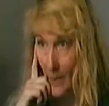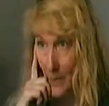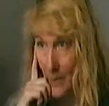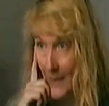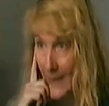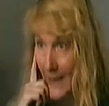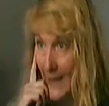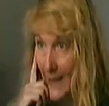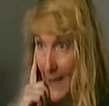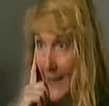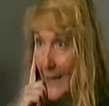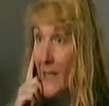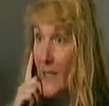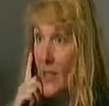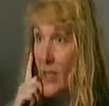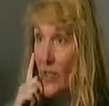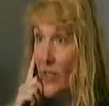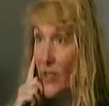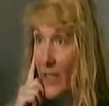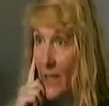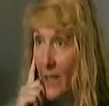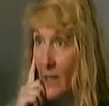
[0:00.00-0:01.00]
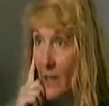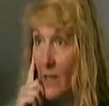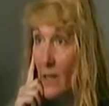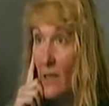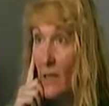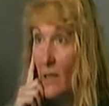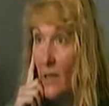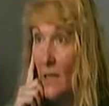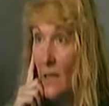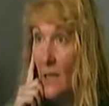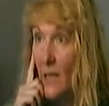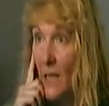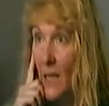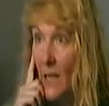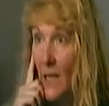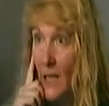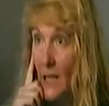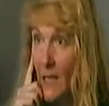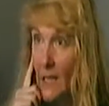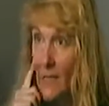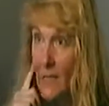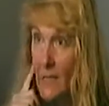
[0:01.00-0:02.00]
in later years
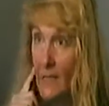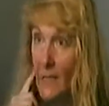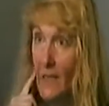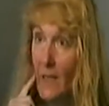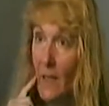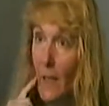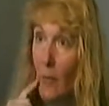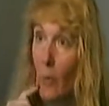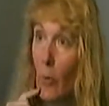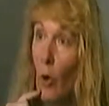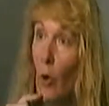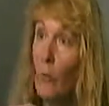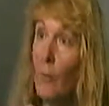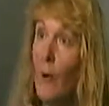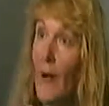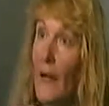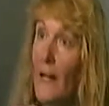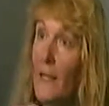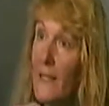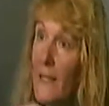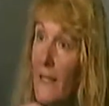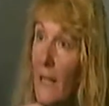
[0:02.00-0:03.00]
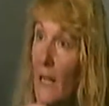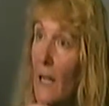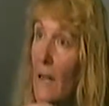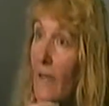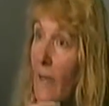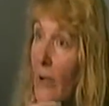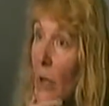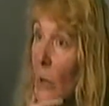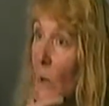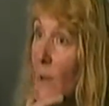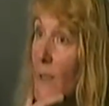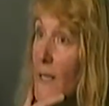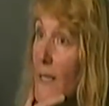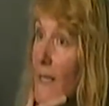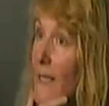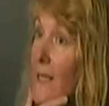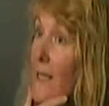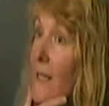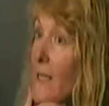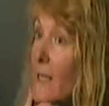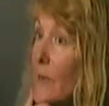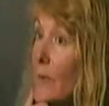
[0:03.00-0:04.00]
since the mobile telephone
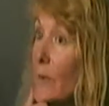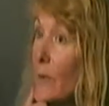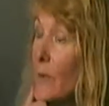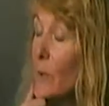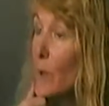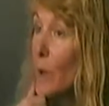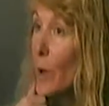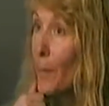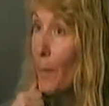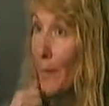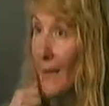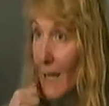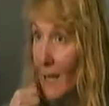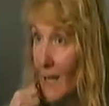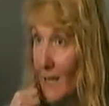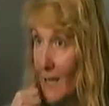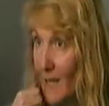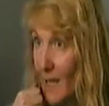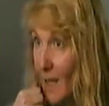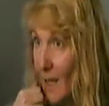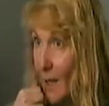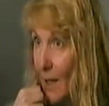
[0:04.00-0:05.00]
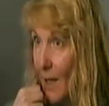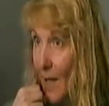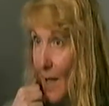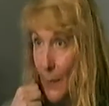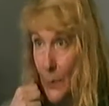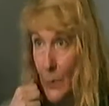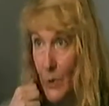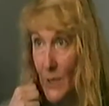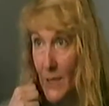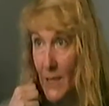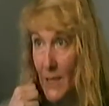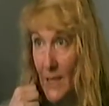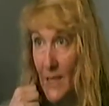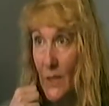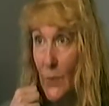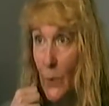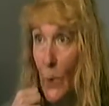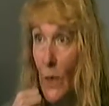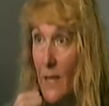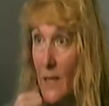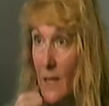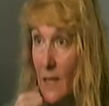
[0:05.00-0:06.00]
systems were built out in
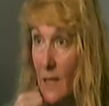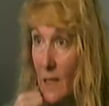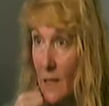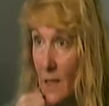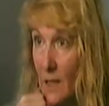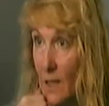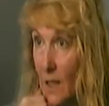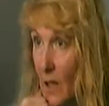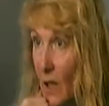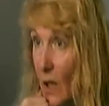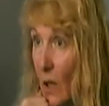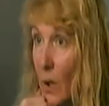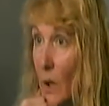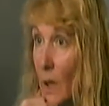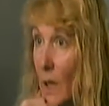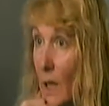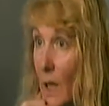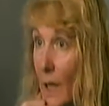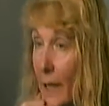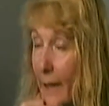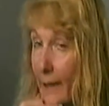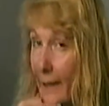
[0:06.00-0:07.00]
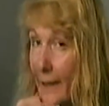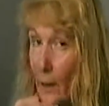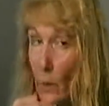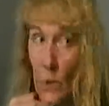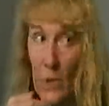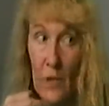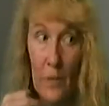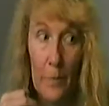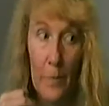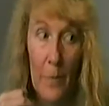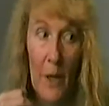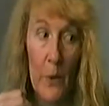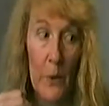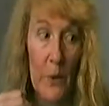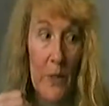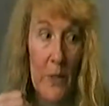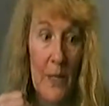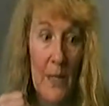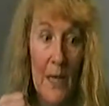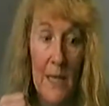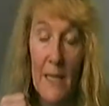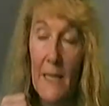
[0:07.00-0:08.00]
Sweden, you know. That was about
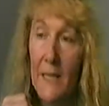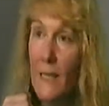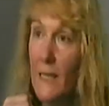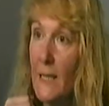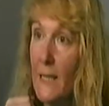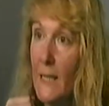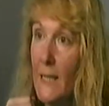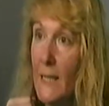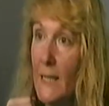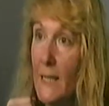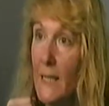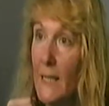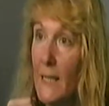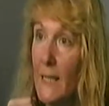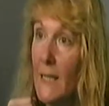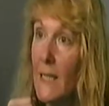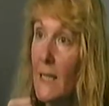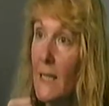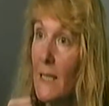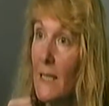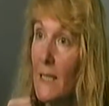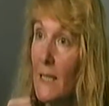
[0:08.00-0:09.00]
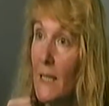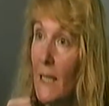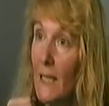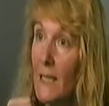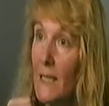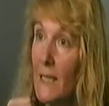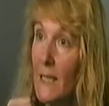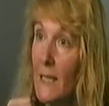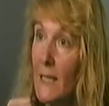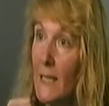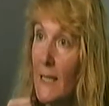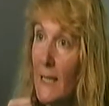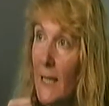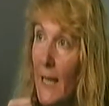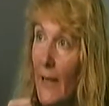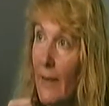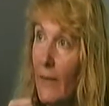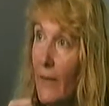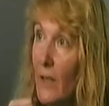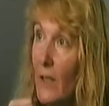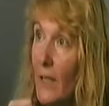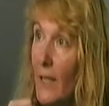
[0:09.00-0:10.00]
96,
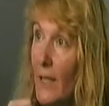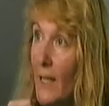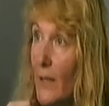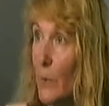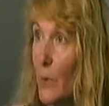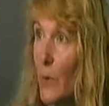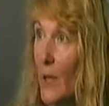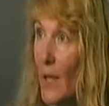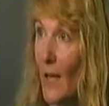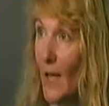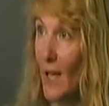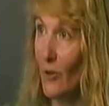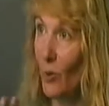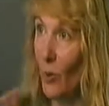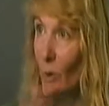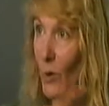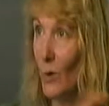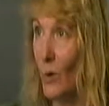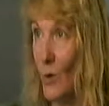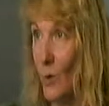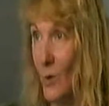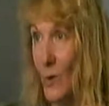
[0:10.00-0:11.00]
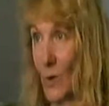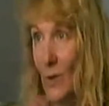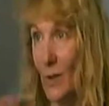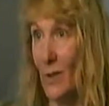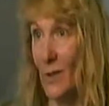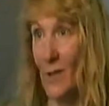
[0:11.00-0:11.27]
97 that we had all those